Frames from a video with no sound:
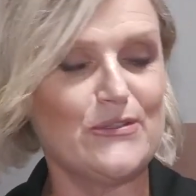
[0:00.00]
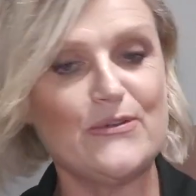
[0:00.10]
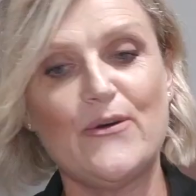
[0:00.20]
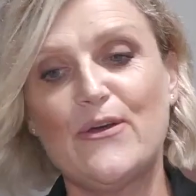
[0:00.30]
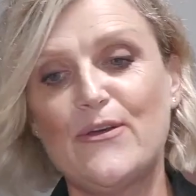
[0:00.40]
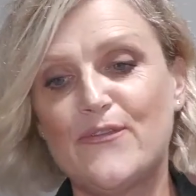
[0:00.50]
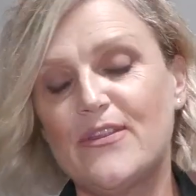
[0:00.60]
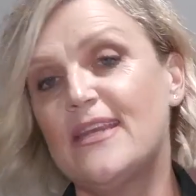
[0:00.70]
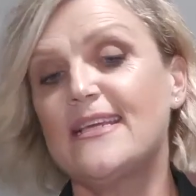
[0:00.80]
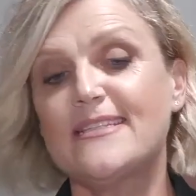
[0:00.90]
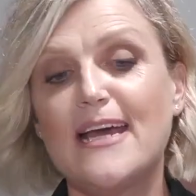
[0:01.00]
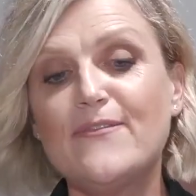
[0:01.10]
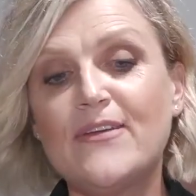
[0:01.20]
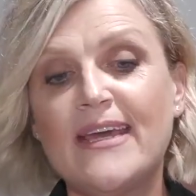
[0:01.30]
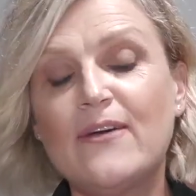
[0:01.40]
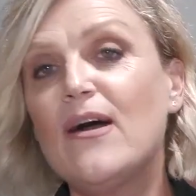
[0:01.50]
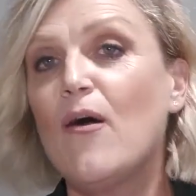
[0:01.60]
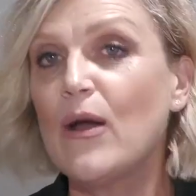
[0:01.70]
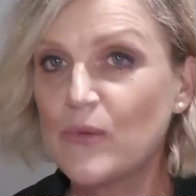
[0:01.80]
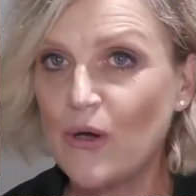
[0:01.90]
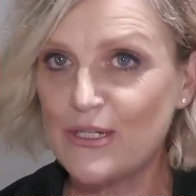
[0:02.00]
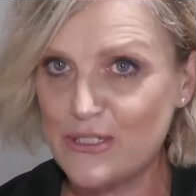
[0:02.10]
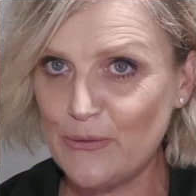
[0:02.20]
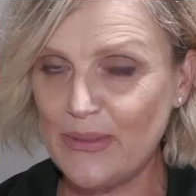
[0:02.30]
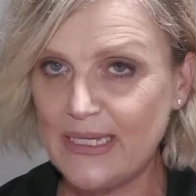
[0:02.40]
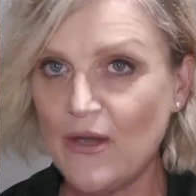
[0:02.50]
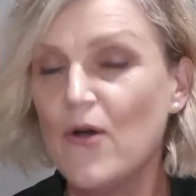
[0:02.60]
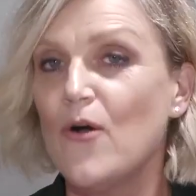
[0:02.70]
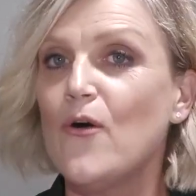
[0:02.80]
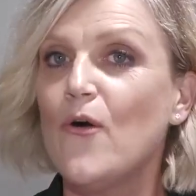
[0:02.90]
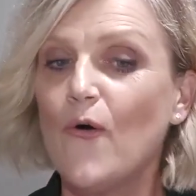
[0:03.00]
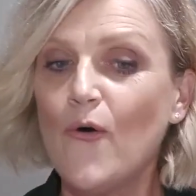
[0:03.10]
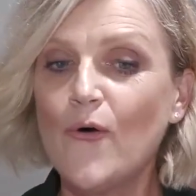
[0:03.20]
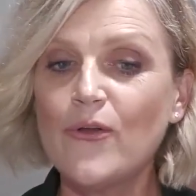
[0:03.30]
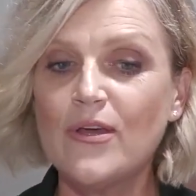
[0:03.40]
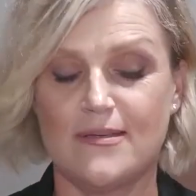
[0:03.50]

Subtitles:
So for the next half an hour, I'm going to be on